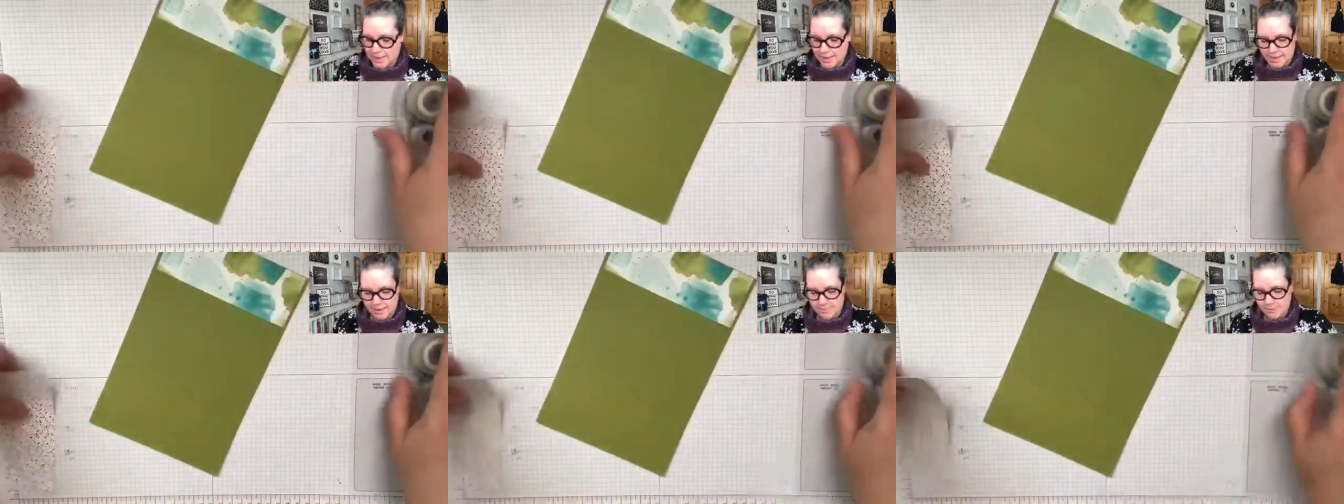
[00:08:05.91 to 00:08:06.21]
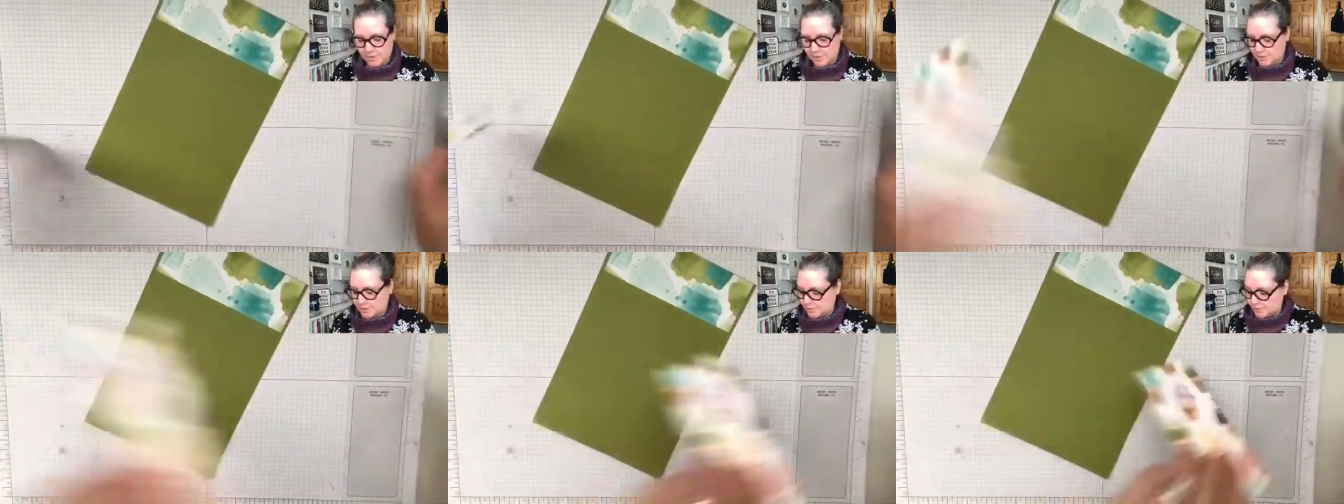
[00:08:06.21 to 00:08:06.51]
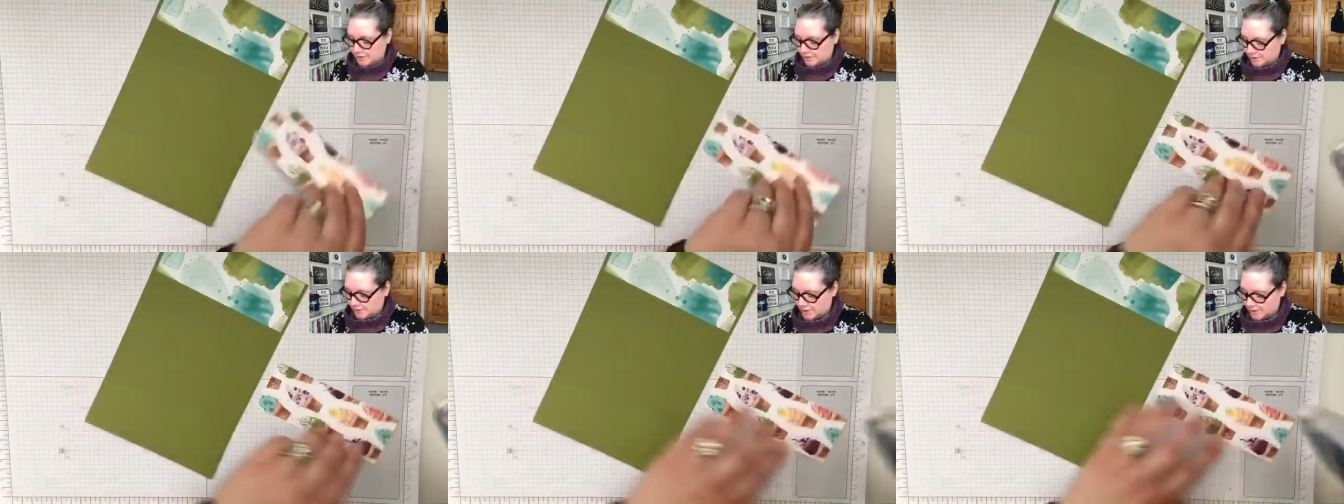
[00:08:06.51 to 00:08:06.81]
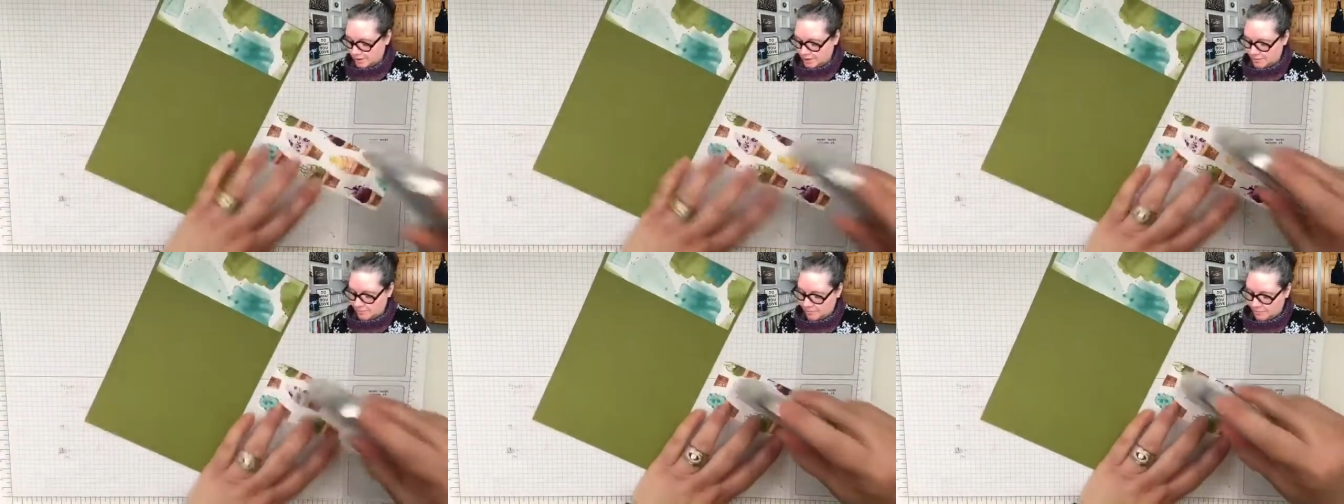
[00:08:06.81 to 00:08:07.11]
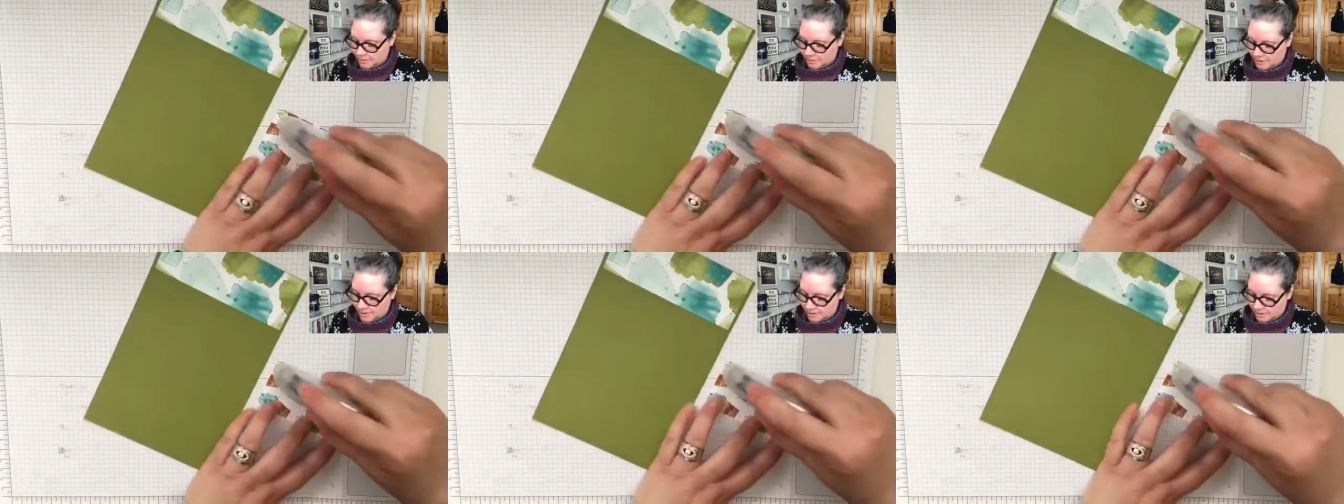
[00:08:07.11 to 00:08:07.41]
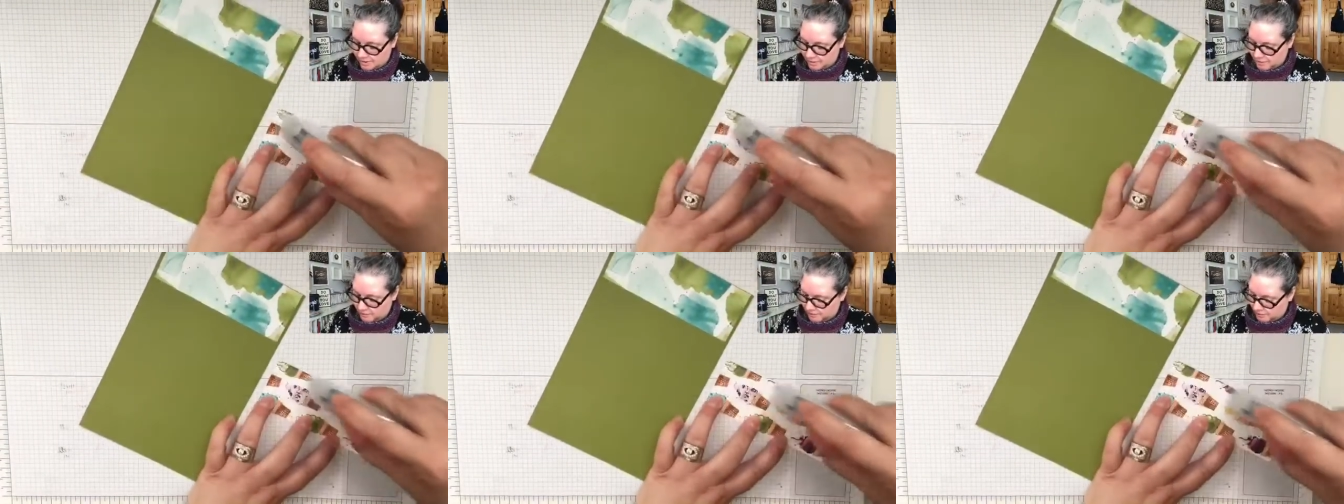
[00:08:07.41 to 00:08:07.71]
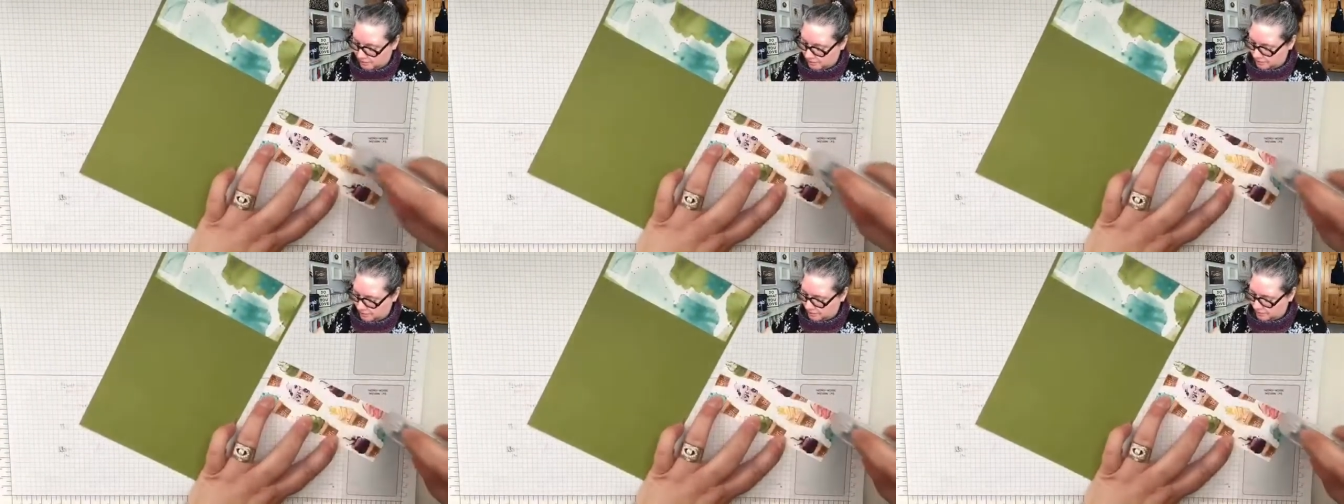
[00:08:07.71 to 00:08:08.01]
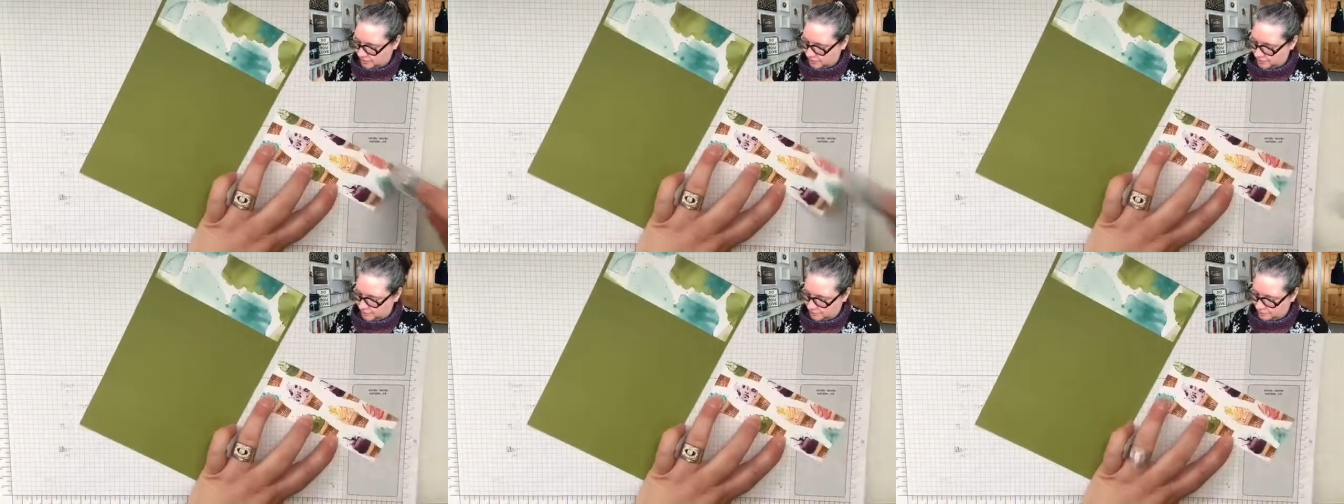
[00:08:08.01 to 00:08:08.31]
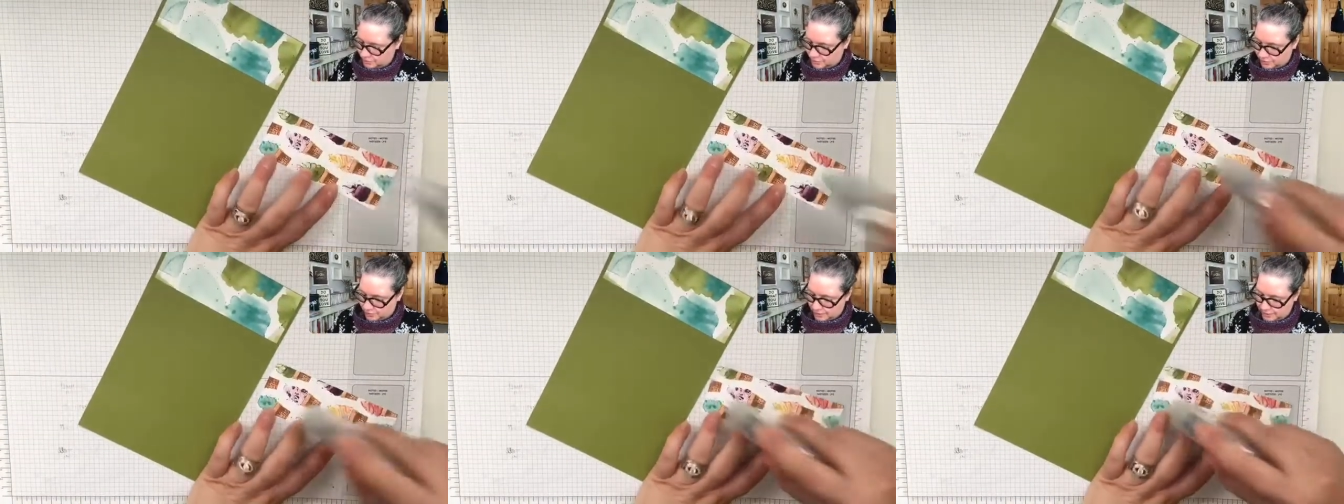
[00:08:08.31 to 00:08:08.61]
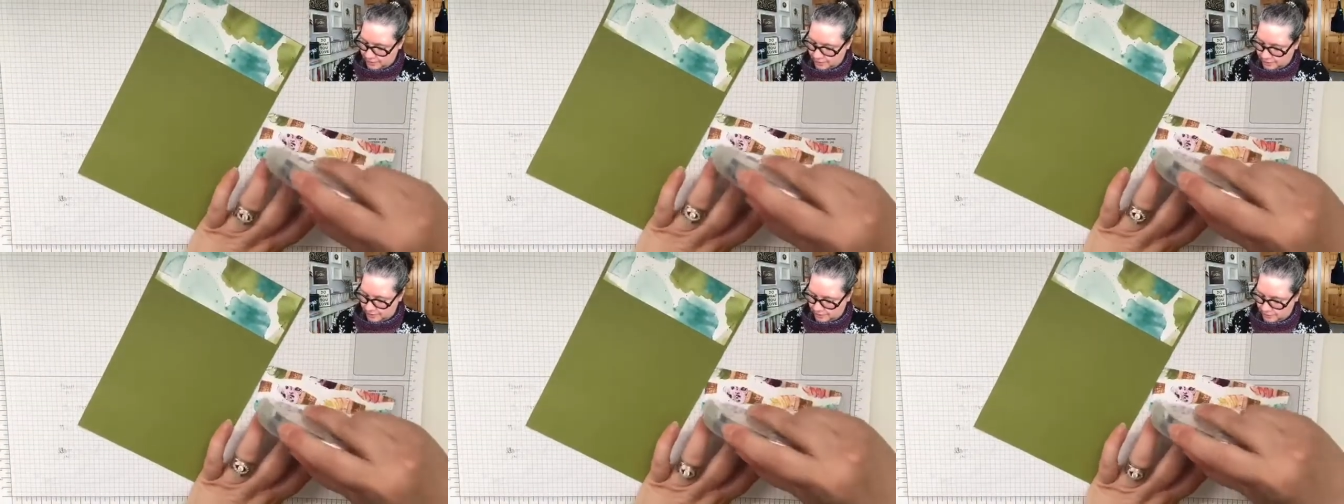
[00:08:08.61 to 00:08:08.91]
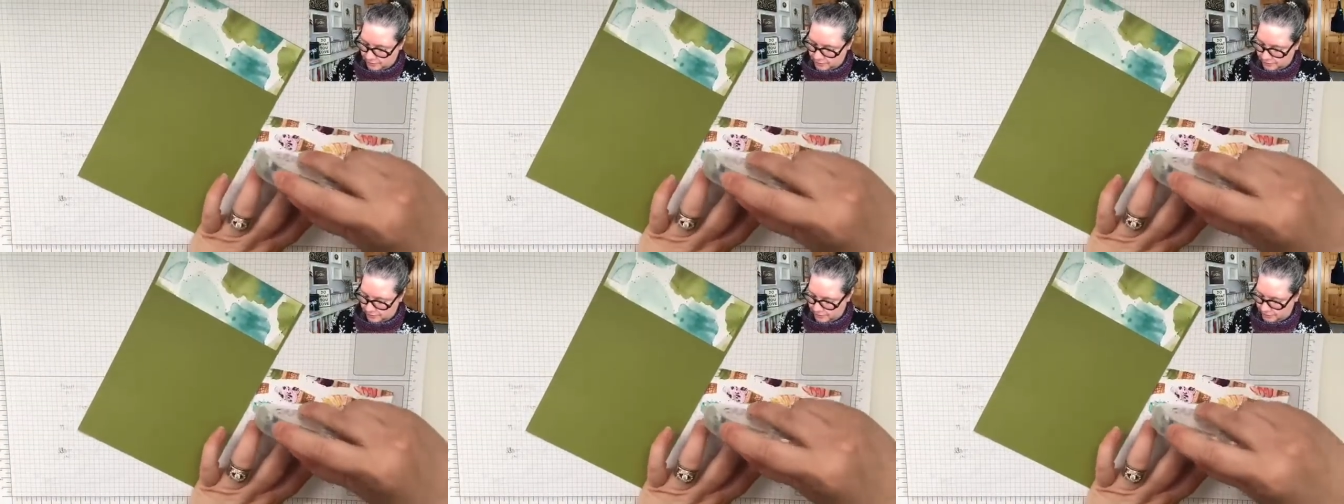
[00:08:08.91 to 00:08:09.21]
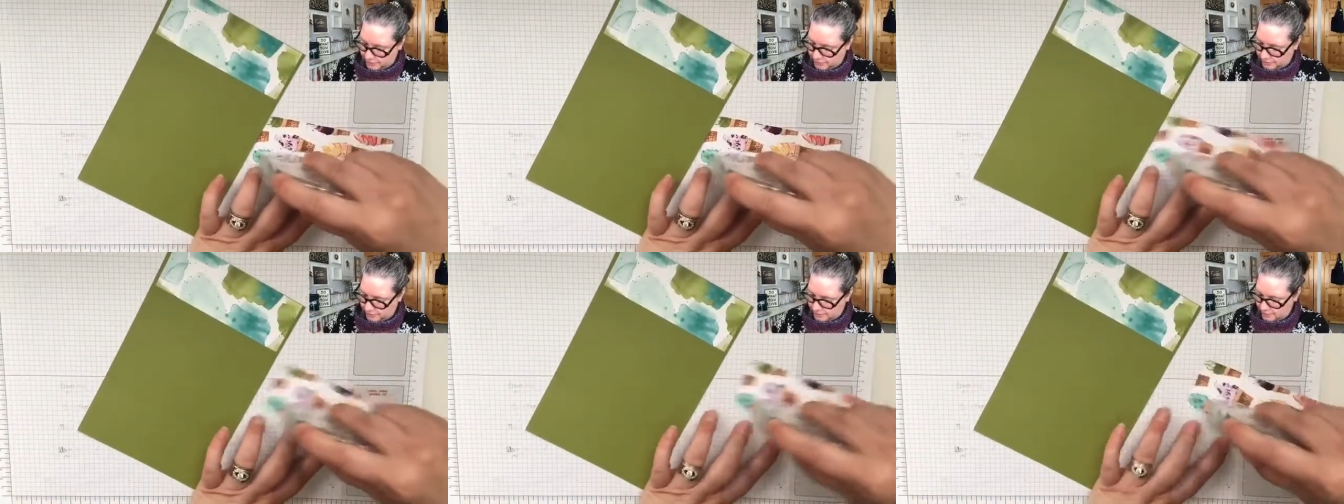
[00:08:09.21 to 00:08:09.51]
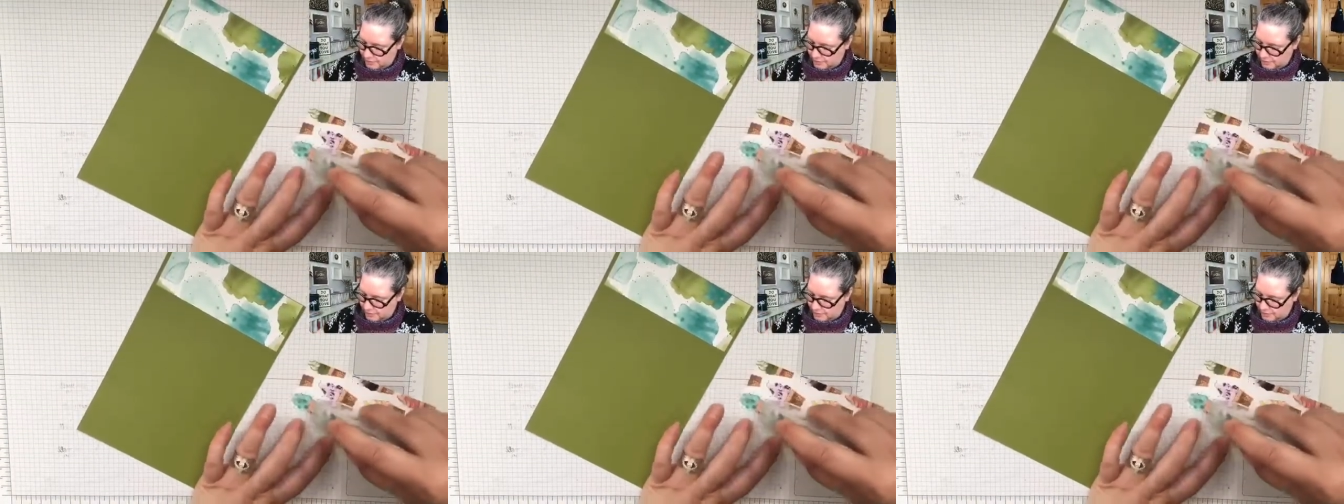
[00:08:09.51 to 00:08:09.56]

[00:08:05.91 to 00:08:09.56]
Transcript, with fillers: And I'm going to do the same thing with the sprinkles